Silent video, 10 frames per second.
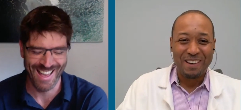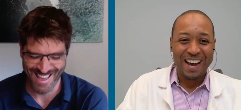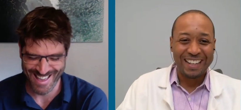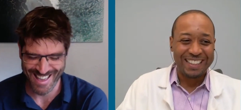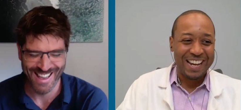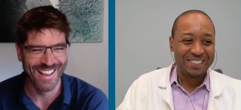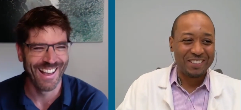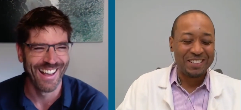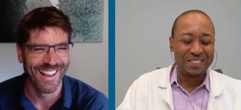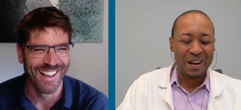Speaker 1: podcast
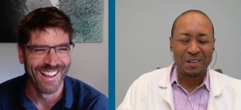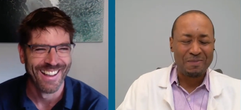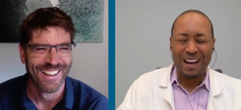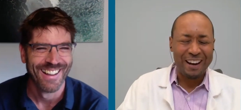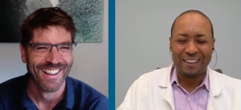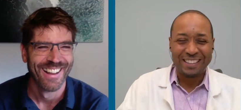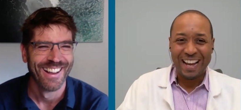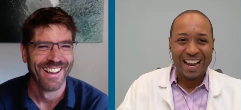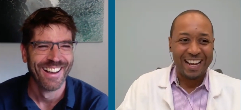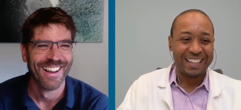when you talk about our
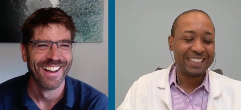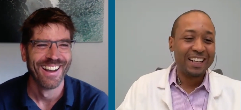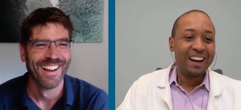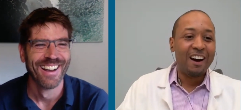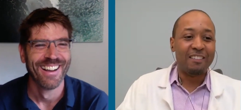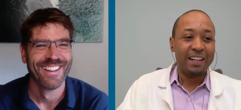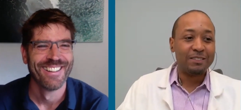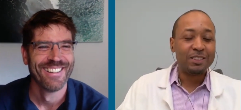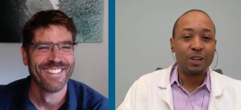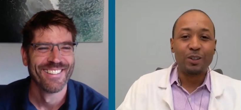diet. All right.
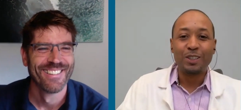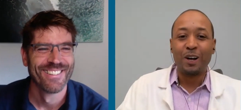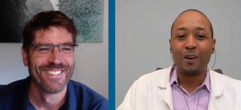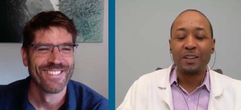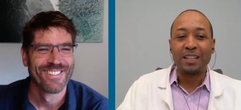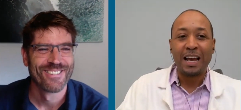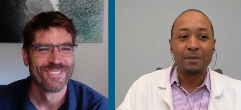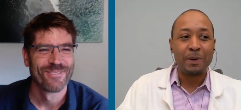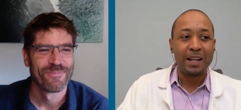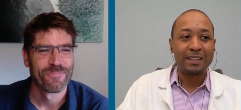So, you know, the
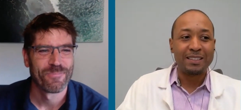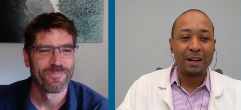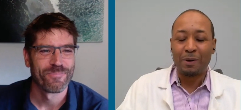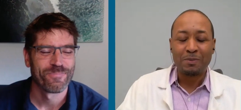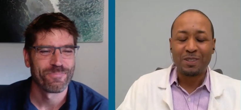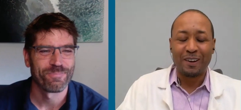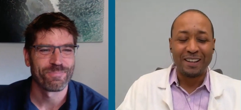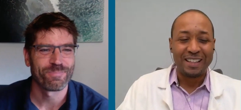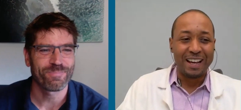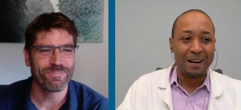diabetic diet, well, I'm
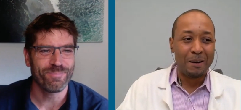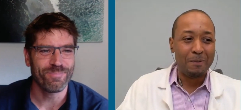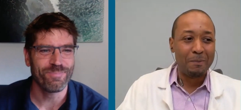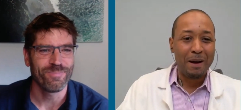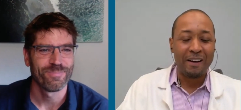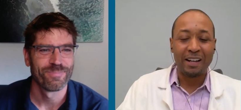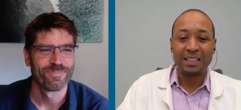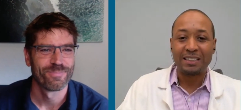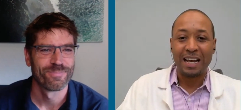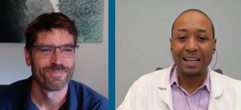sorry, the um,
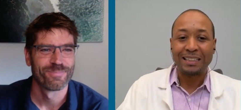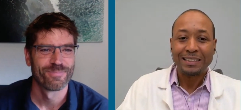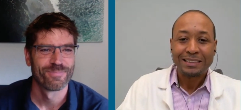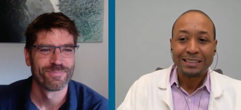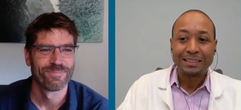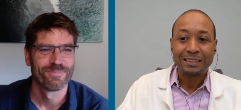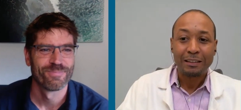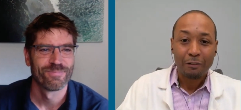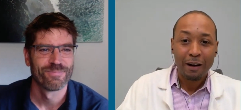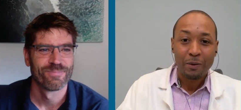American diet isn't
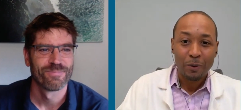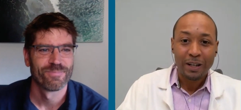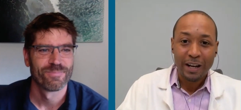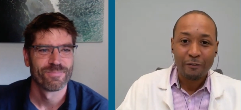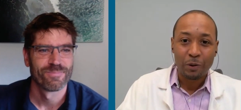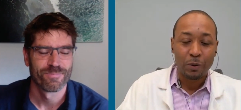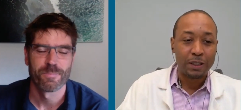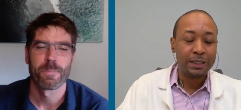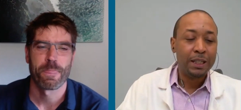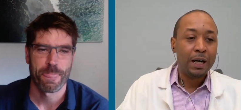a great one,
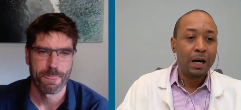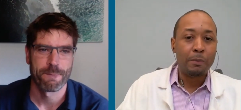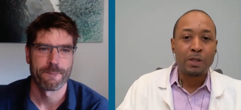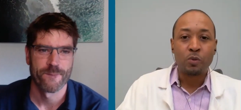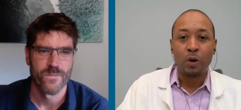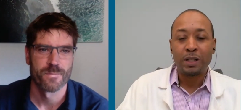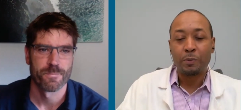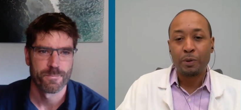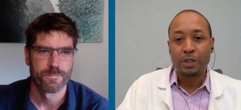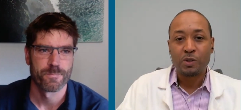everyone. Um, it's one
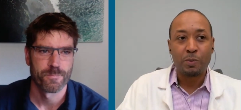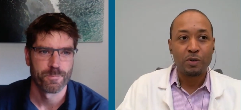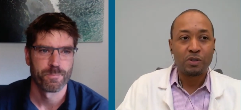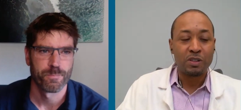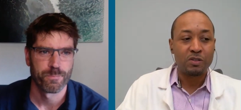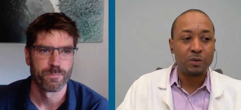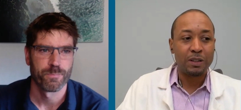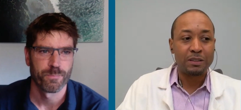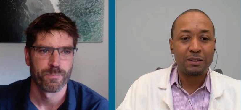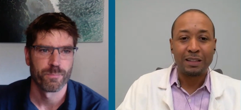that predisposes us
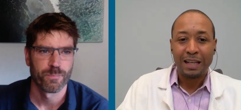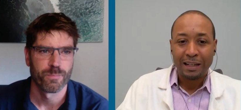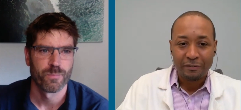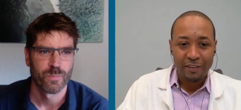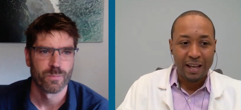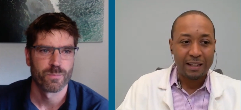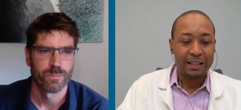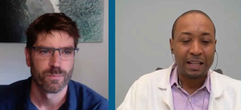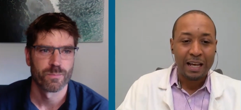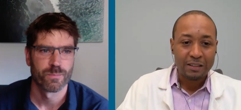to a, to a lot of fat,
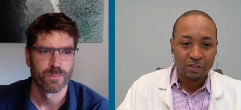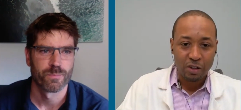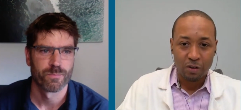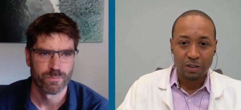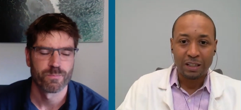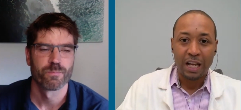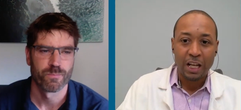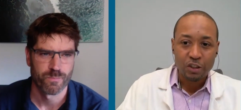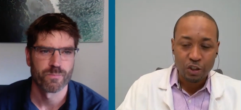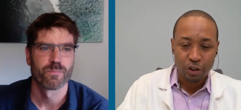a lot of salt, a
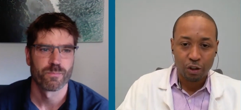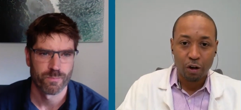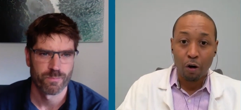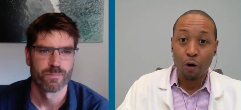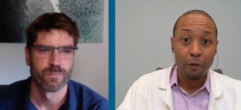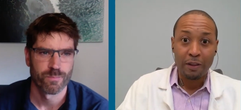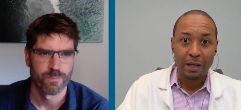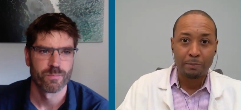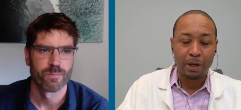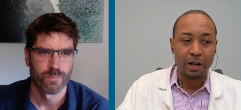lot of sugar, all
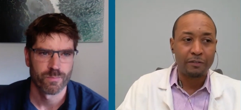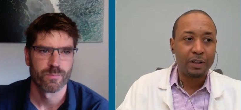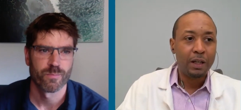the above.